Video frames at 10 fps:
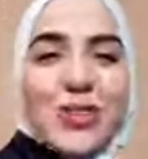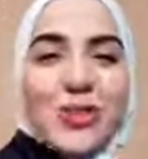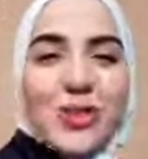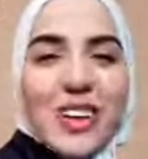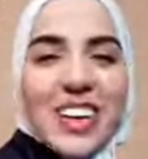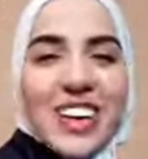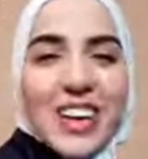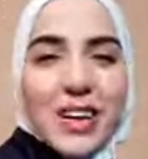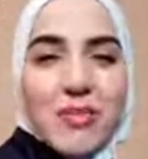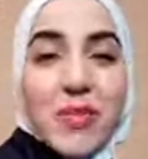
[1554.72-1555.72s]
So
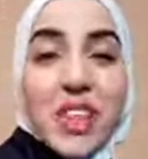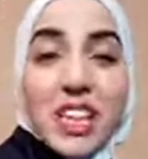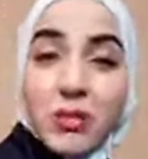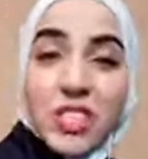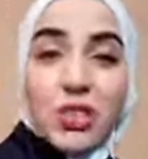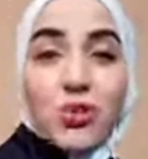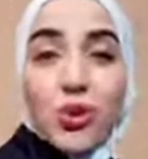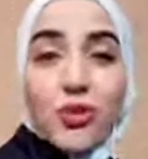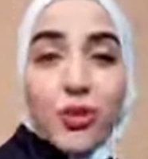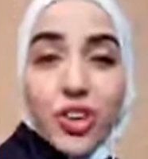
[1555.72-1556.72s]
um, the limit
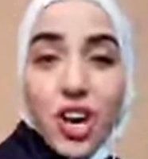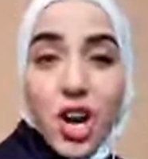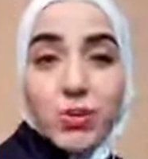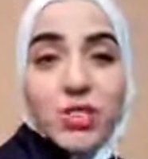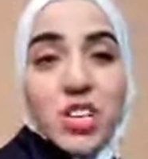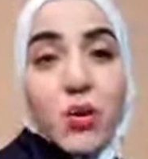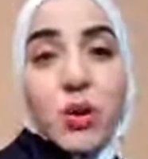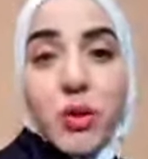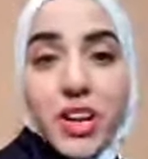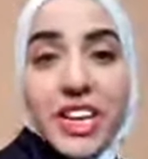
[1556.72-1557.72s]
store for carbs in
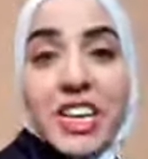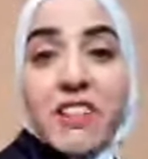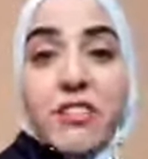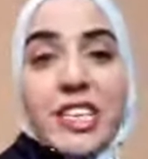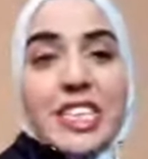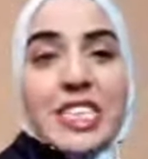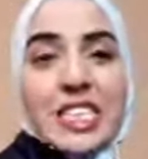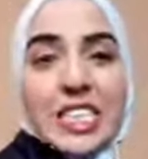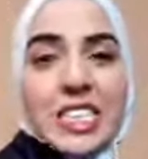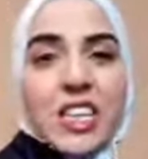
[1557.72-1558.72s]
our body never
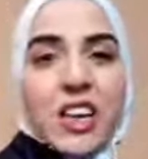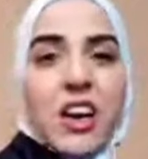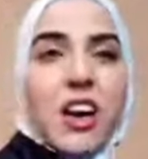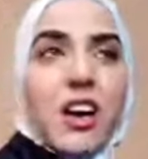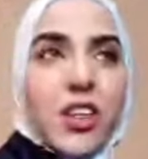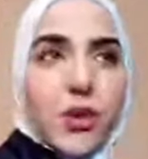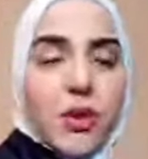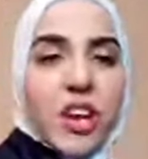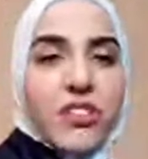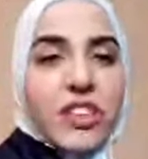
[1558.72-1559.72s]
exceeds uh,
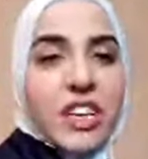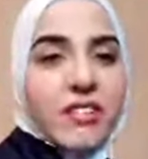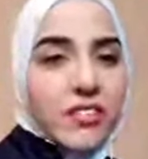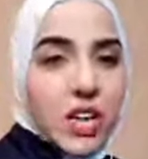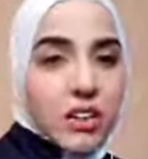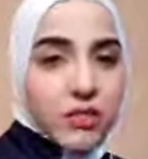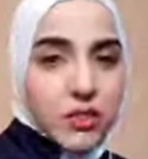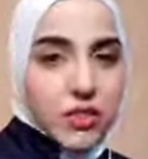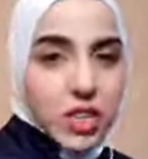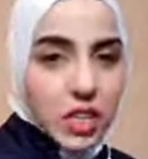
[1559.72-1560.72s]

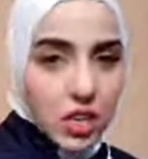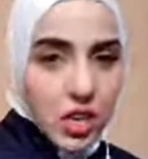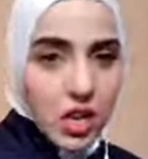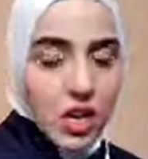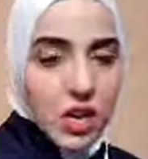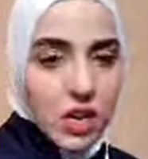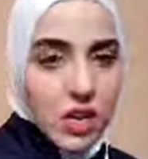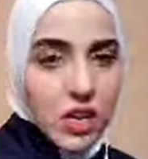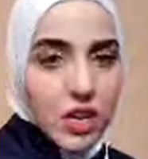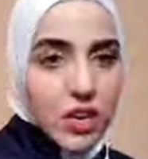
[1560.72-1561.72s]
350
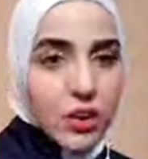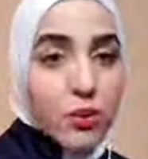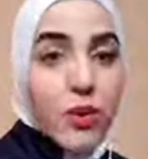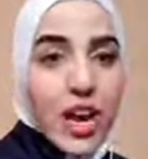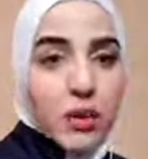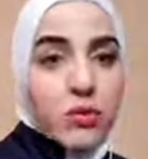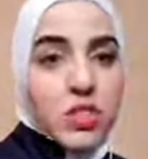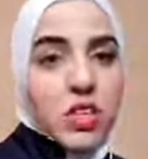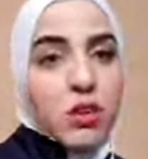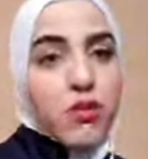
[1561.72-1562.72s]
uh,
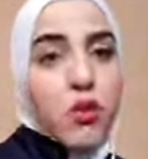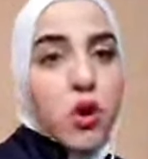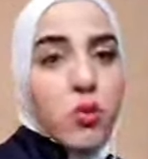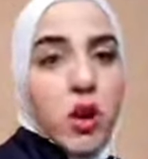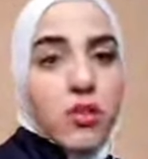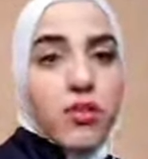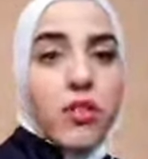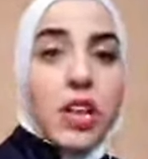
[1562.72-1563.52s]
grams in the form of